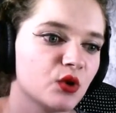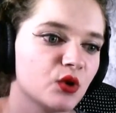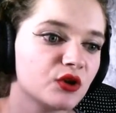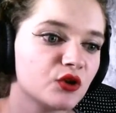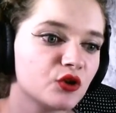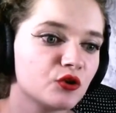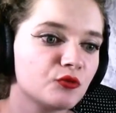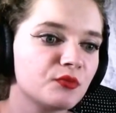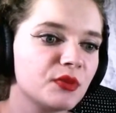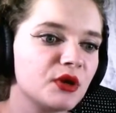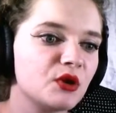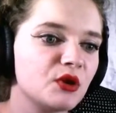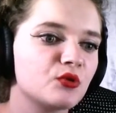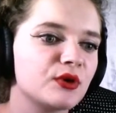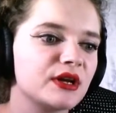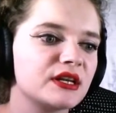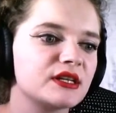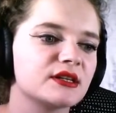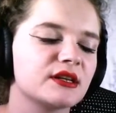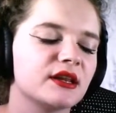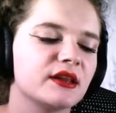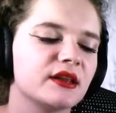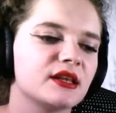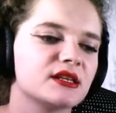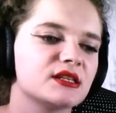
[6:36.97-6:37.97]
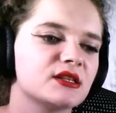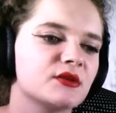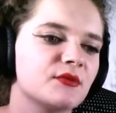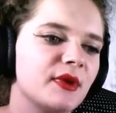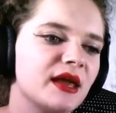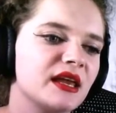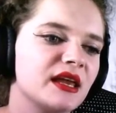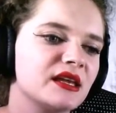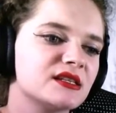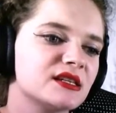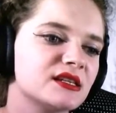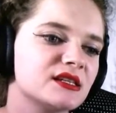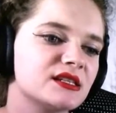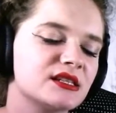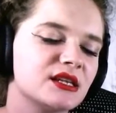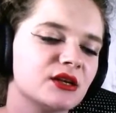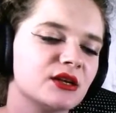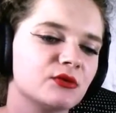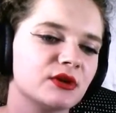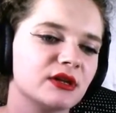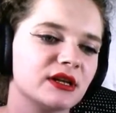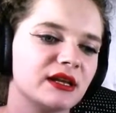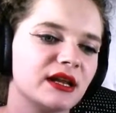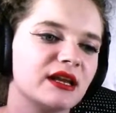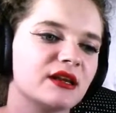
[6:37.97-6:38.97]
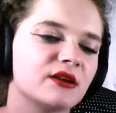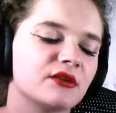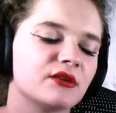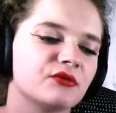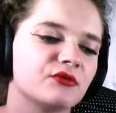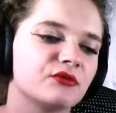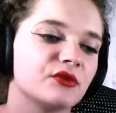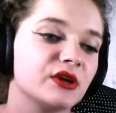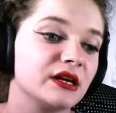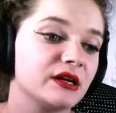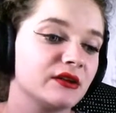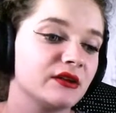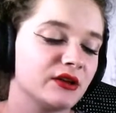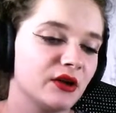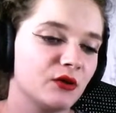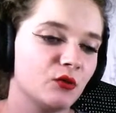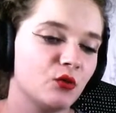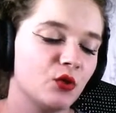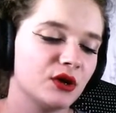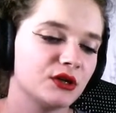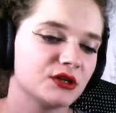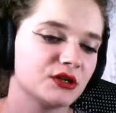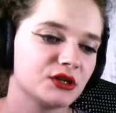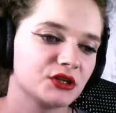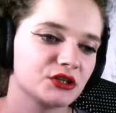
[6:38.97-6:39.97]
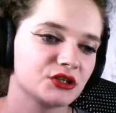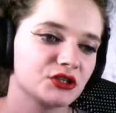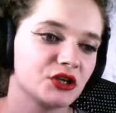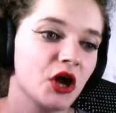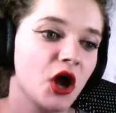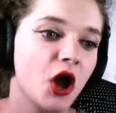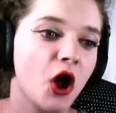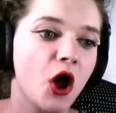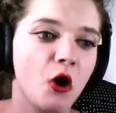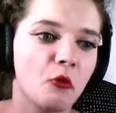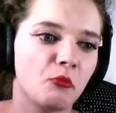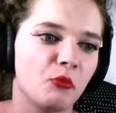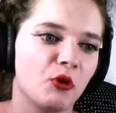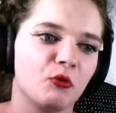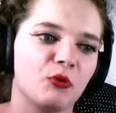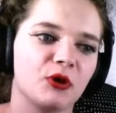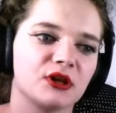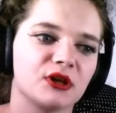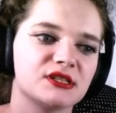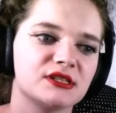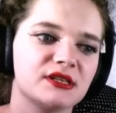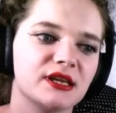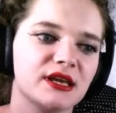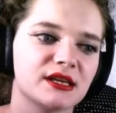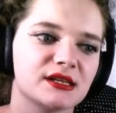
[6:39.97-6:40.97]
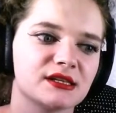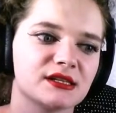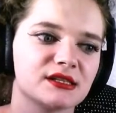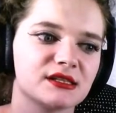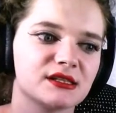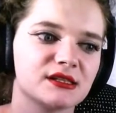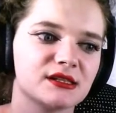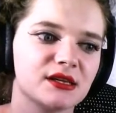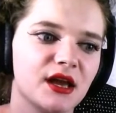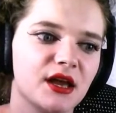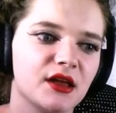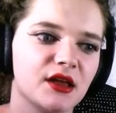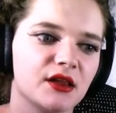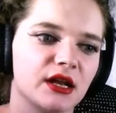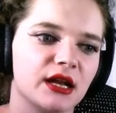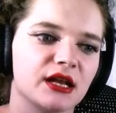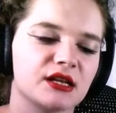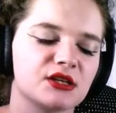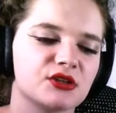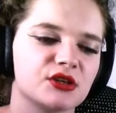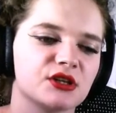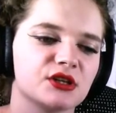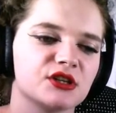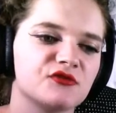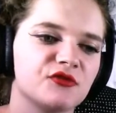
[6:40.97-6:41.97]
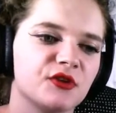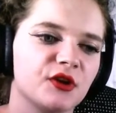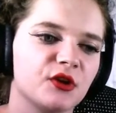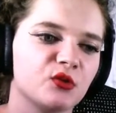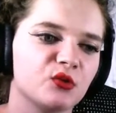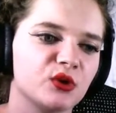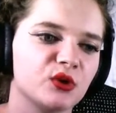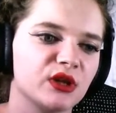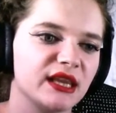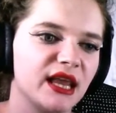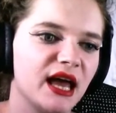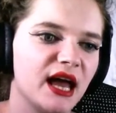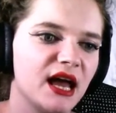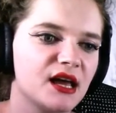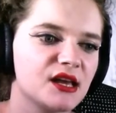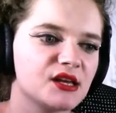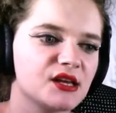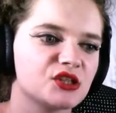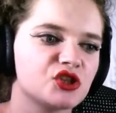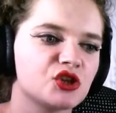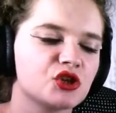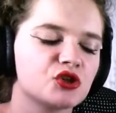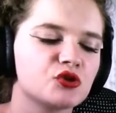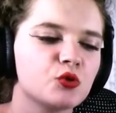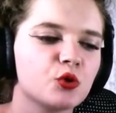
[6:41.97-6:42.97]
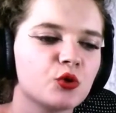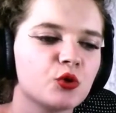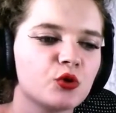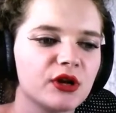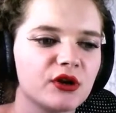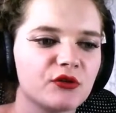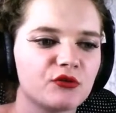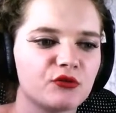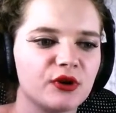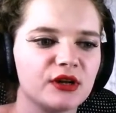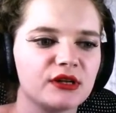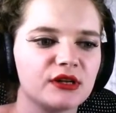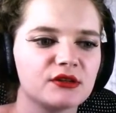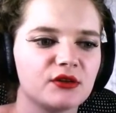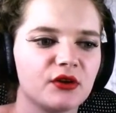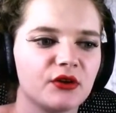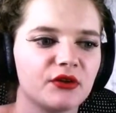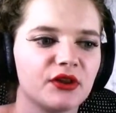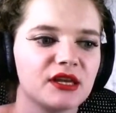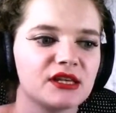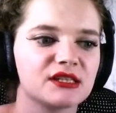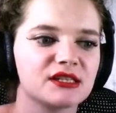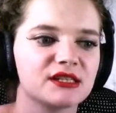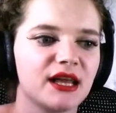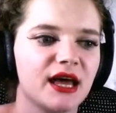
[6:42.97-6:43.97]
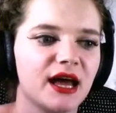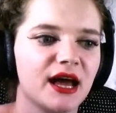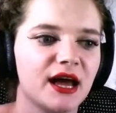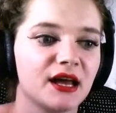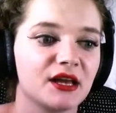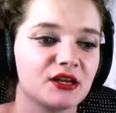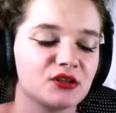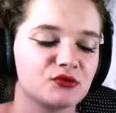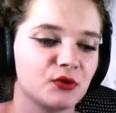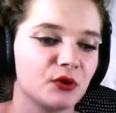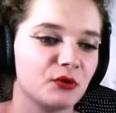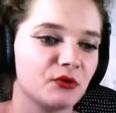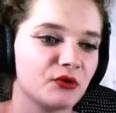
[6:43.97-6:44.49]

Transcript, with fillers: What could be written in this amazing secret letter, Fleta wondered. But what's this? The letter is filled with lies. Just who could have written all these lies?